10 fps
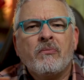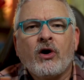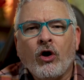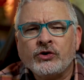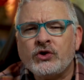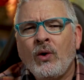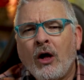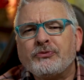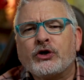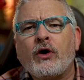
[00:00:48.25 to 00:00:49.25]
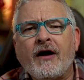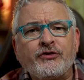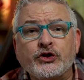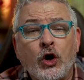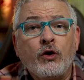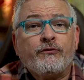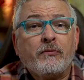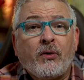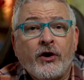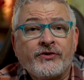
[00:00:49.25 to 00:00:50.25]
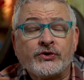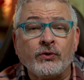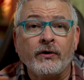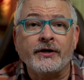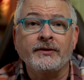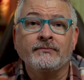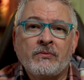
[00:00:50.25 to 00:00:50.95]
but also help to craft the tone for part of the story.